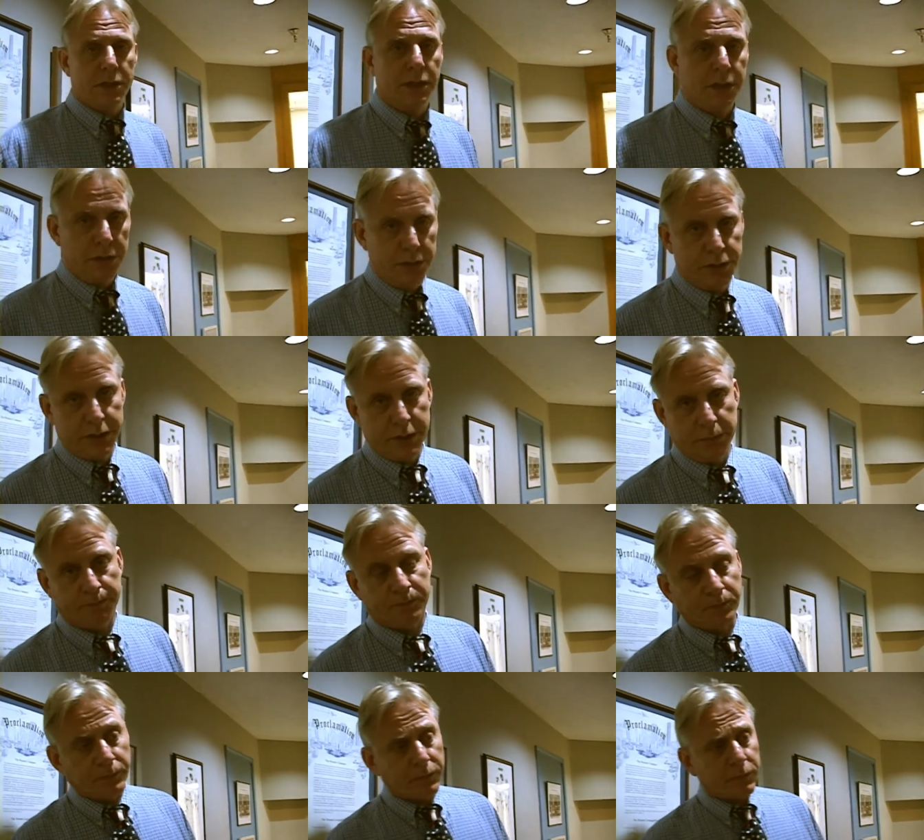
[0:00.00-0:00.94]
in
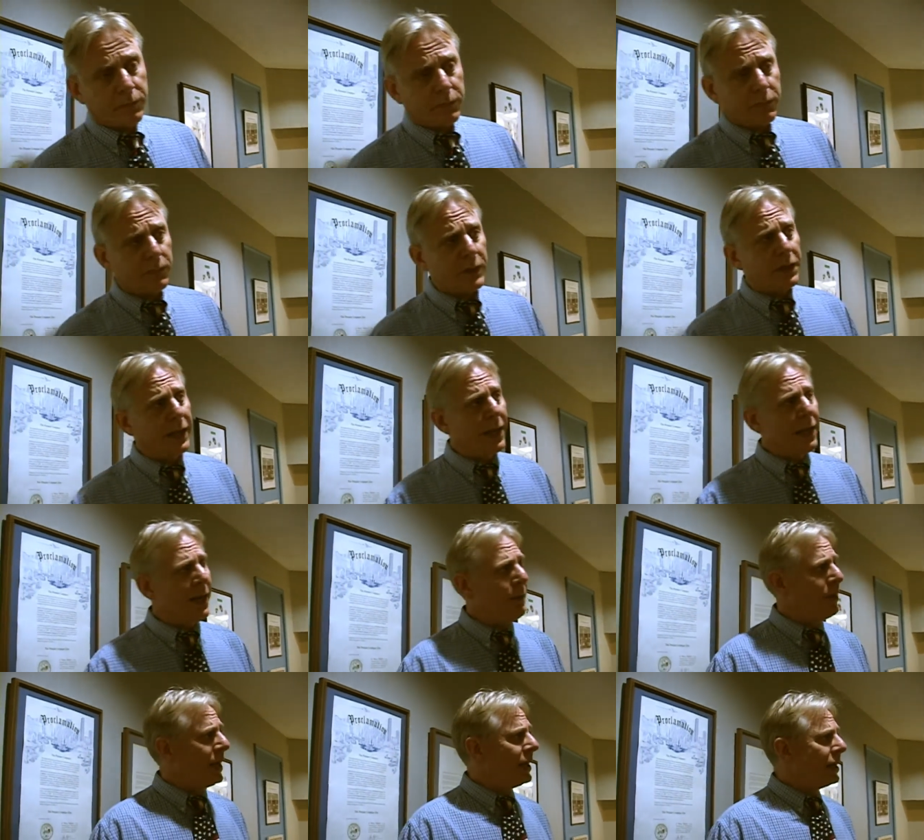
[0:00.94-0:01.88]
Houston. That
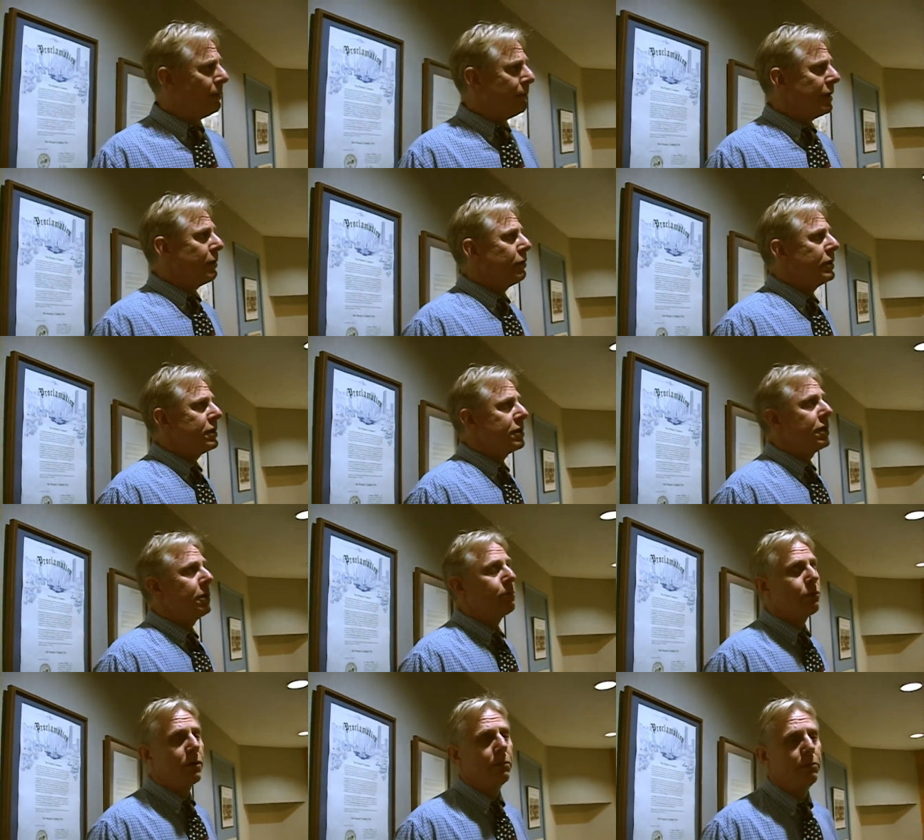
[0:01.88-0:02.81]
name of that company was the
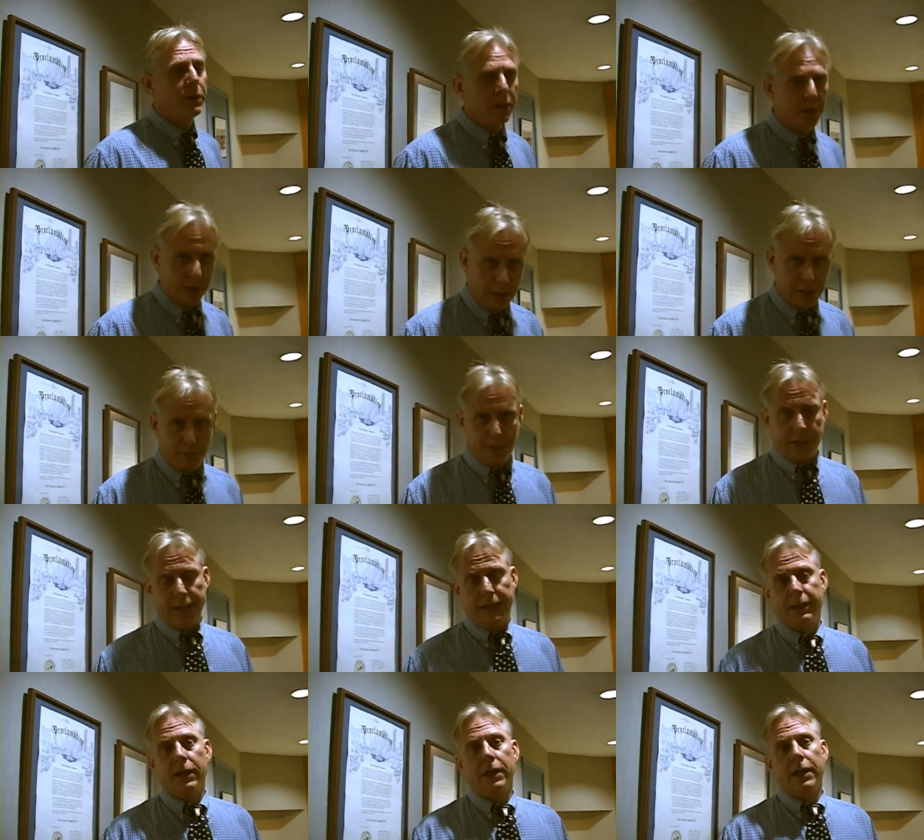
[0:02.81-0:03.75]
Premier
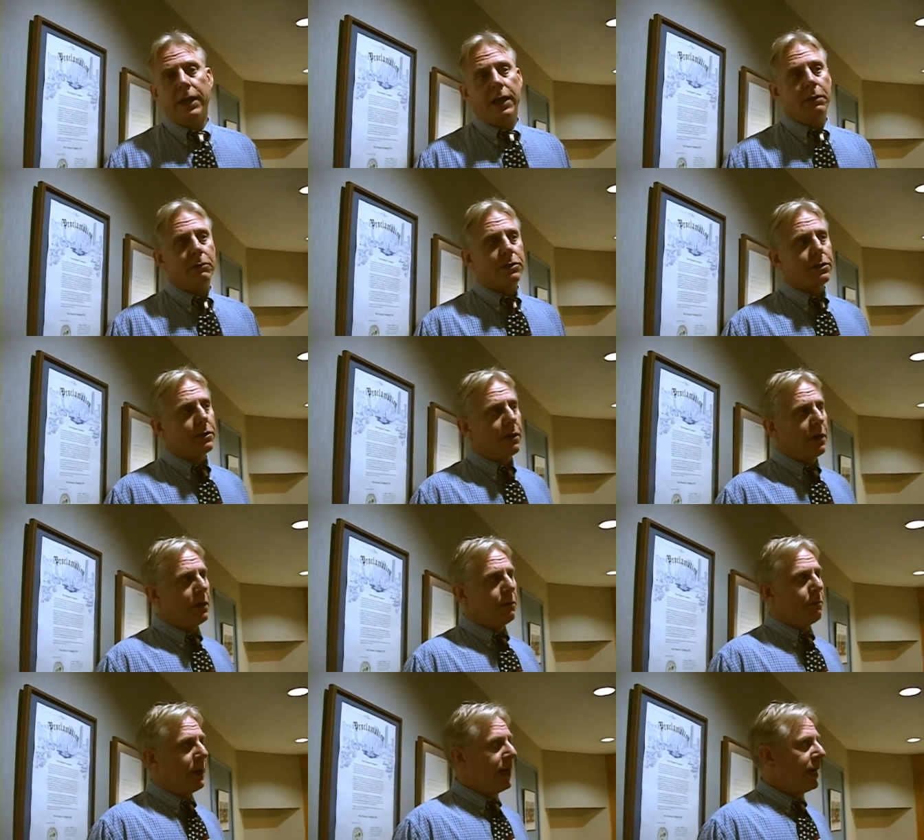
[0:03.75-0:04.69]
Company, and it was
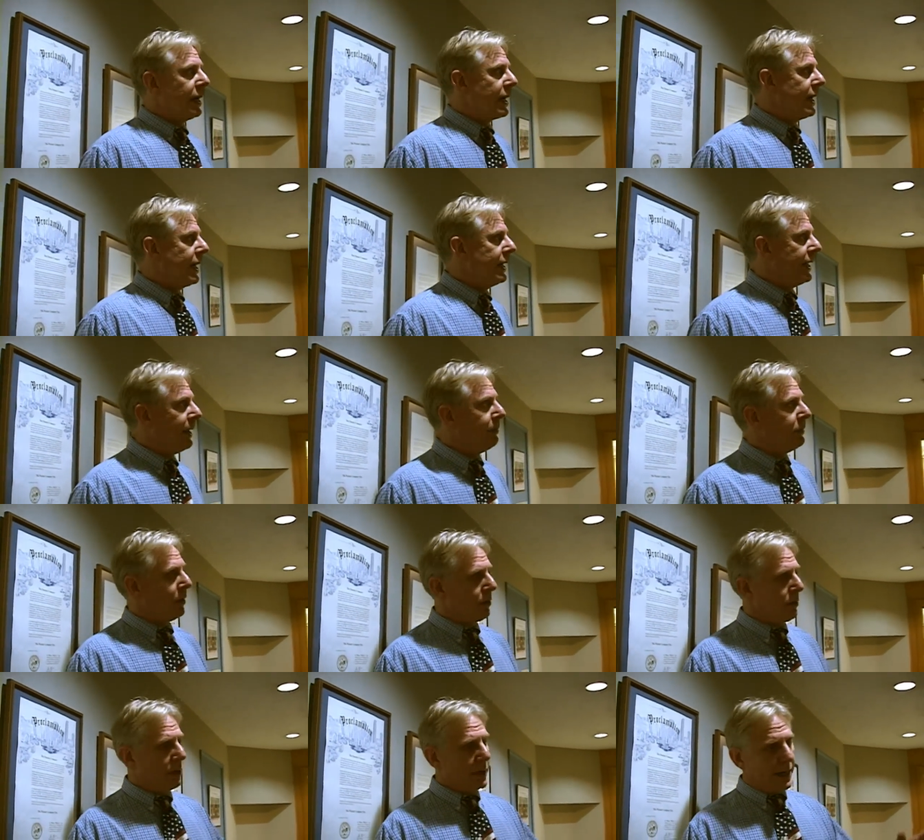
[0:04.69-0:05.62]
started by a guy named Luke